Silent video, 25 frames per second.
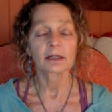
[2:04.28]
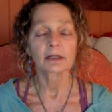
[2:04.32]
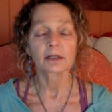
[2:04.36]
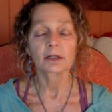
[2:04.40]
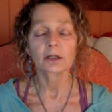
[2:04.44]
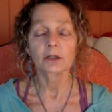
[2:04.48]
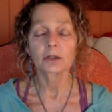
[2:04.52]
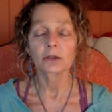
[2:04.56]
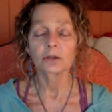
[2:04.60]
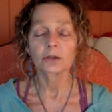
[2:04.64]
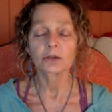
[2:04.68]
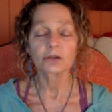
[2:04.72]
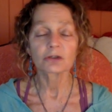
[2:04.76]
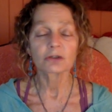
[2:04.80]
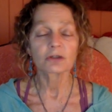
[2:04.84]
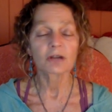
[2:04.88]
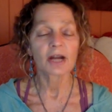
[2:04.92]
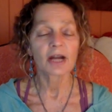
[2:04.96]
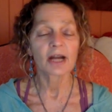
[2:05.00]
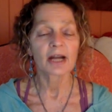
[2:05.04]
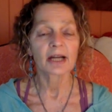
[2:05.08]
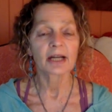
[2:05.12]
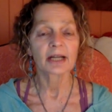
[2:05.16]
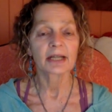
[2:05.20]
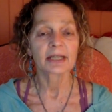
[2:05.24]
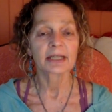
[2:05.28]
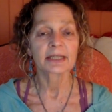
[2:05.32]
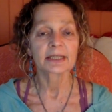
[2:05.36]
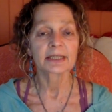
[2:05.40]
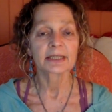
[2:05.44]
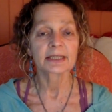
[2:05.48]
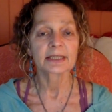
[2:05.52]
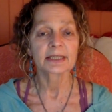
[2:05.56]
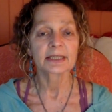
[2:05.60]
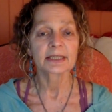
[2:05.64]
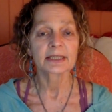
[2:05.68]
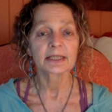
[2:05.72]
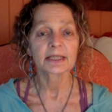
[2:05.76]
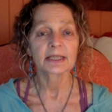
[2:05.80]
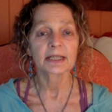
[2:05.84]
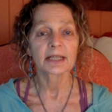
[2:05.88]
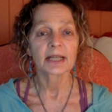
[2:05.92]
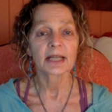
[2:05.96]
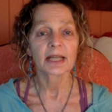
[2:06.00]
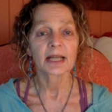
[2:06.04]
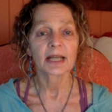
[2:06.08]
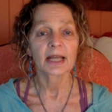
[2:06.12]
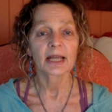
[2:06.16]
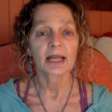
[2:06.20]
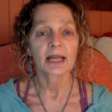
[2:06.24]
close your eyes
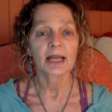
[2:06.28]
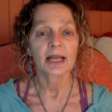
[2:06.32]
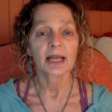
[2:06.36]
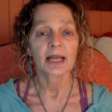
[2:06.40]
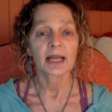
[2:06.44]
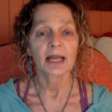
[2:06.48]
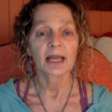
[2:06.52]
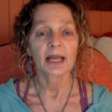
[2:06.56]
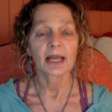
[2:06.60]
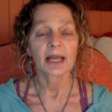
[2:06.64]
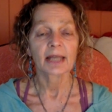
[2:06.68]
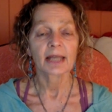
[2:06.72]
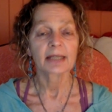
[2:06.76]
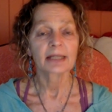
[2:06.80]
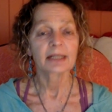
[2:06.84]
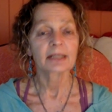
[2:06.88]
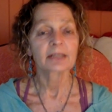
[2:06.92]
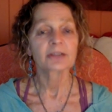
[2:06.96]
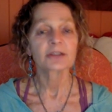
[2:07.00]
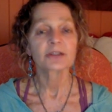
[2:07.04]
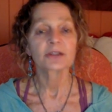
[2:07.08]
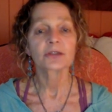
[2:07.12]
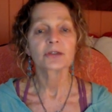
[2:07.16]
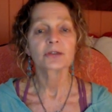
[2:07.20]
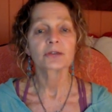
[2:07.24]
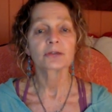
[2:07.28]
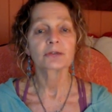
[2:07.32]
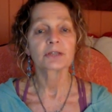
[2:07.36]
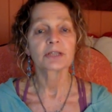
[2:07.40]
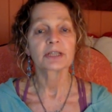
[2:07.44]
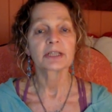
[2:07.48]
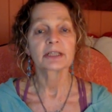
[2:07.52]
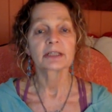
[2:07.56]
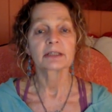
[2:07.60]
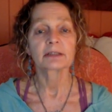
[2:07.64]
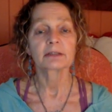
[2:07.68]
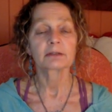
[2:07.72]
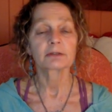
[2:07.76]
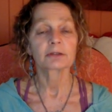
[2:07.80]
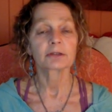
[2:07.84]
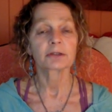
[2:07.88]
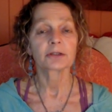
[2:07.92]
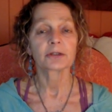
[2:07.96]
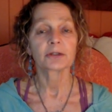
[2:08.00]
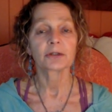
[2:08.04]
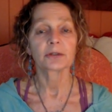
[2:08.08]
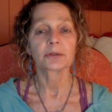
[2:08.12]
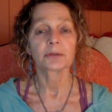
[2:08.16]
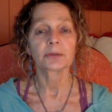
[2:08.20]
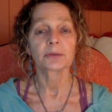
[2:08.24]
and i'll just read it for
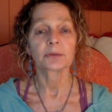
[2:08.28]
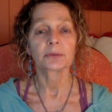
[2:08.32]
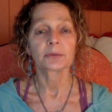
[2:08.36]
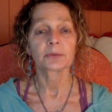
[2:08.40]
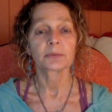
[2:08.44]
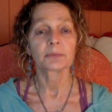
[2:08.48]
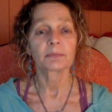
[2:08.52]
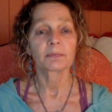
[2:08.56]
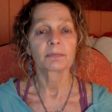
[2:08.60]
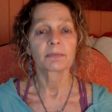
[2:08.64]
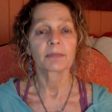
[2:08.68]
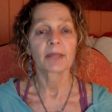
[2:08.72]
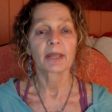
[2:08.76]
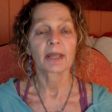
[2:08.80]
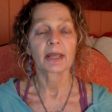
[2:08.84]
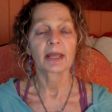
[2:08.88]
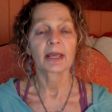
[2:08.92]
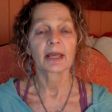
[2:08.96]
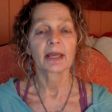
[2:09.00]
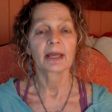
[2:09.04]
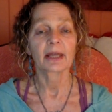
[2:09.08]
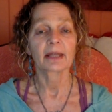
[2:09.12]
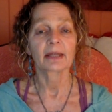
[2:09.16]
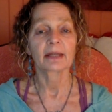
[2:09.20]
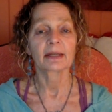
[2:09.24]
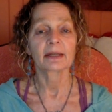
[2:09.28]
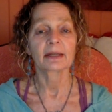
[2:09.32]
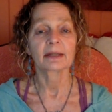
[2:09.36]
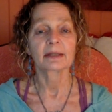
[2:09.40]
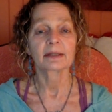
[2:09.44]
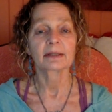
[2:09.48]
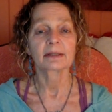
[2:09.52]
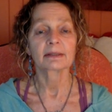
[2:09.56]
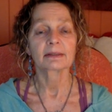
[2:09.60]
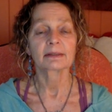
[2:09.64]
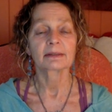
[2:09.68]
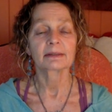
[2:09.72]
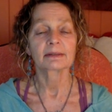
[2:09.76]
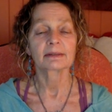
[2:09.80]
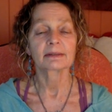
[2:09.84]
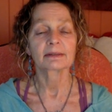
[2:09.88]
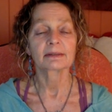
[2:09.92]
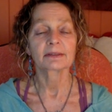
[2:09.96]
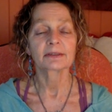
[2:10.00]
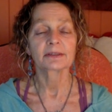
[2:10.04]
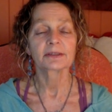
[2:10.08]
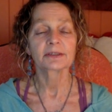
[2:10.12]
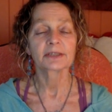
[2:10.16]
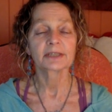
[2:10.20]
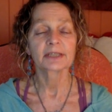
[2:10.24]
you and
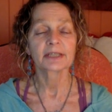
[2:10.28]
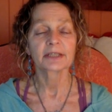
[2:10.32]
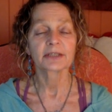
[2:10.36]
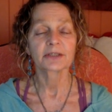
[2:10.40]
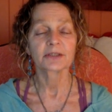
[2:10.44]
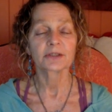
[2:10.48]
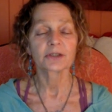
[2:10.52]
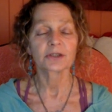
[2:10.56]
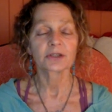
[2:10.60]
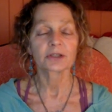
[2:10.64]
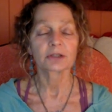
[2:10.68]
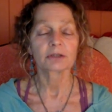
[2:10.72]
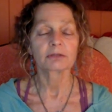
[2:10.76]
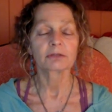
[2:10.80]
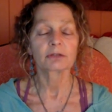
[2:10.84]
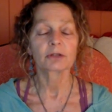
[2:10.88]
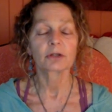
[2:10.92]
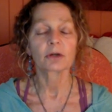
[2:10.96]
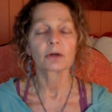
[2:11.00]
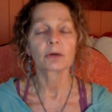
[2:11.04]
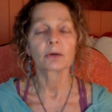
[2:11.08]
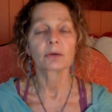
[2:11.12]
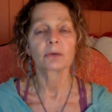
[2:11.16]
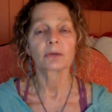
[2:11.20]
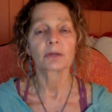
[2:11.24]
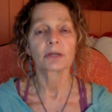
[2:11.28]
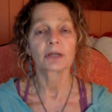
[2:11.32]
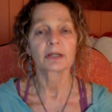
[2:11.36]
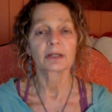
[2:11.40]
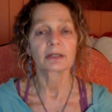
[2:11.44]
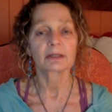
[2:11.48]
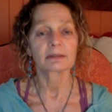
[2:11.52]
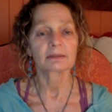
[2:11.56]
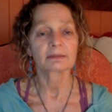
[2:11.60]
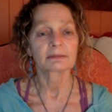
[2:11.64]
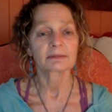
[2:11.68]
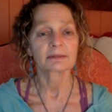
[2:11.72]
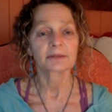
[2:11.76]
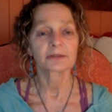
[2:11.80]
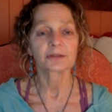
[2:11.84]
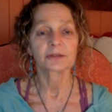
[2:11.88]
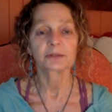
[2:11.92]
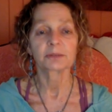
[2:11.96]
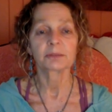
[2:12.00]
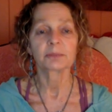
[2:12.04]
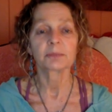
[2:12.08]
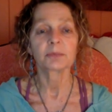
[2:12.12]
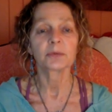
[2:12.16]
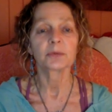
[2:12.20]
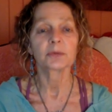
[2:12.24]
just let yourself go there
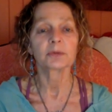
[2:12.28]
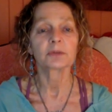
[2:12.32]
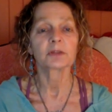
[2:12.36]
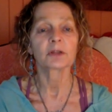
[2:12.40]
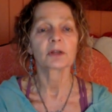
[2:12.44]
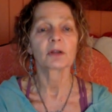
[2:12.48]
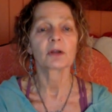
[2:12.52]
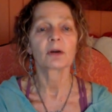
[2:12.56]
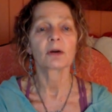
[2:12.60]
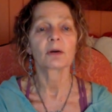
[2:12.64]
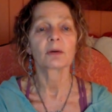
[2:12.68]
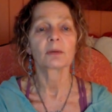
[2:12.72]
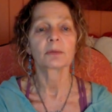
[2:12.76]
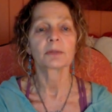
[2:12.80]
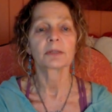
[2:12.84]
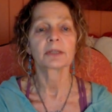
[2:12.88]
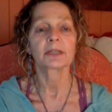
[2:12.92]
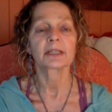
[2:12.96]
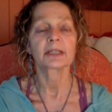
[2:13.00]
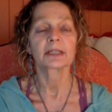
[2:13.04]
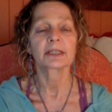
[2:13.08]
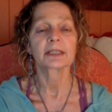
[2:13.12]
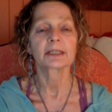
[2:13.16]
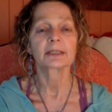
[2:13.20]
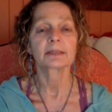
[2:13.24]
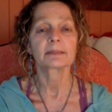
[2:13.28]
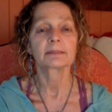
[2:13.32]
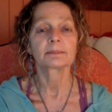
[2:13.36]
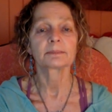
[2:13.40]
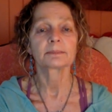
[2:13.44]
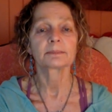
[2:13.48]
just move along with it